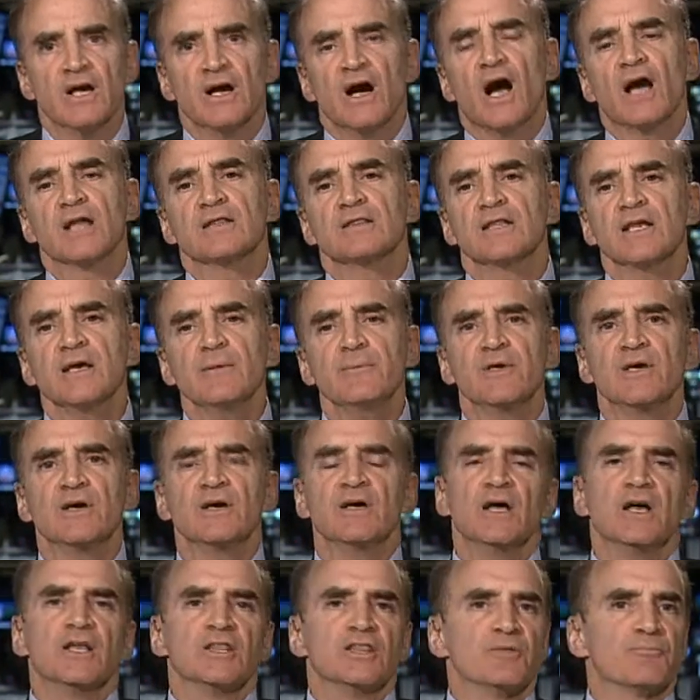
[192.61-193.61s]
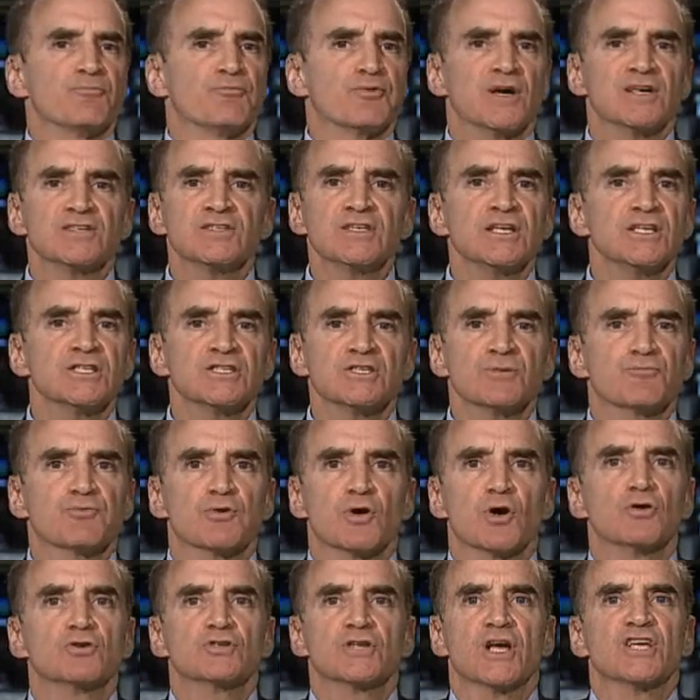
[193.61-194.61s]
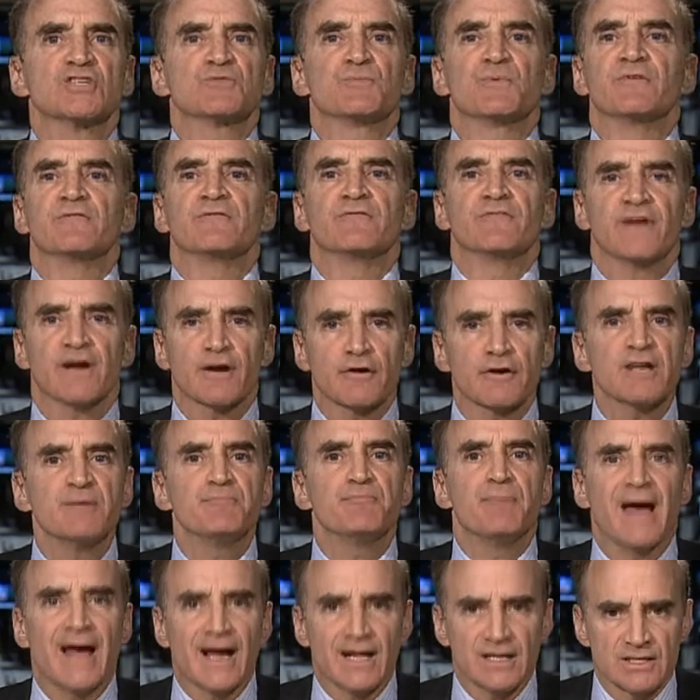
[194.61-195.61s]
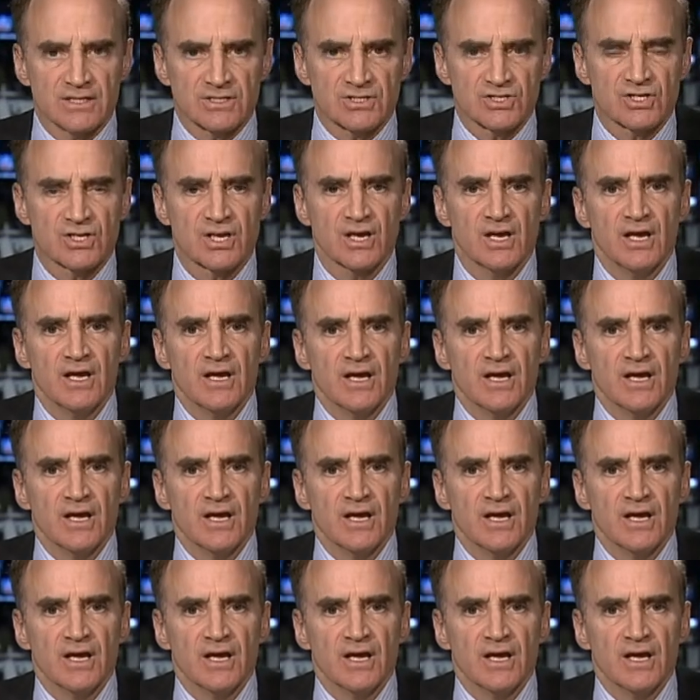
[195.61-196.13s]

On Libya, the president's approach has been very balanced.